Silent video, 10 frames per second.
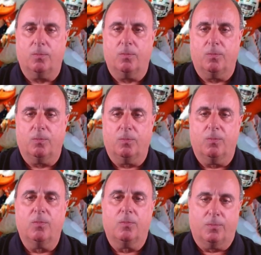
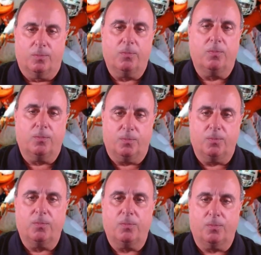
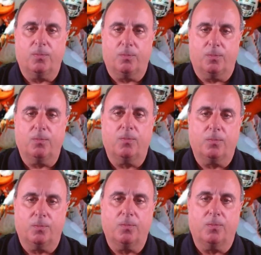
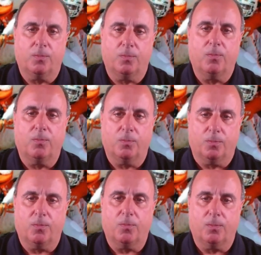
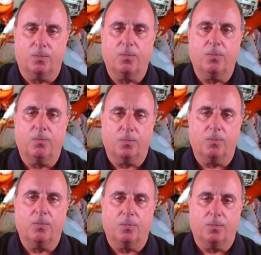
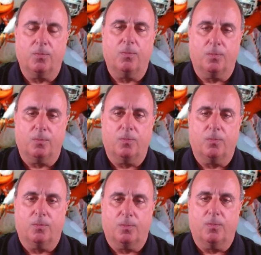
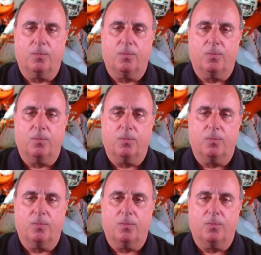[no speech]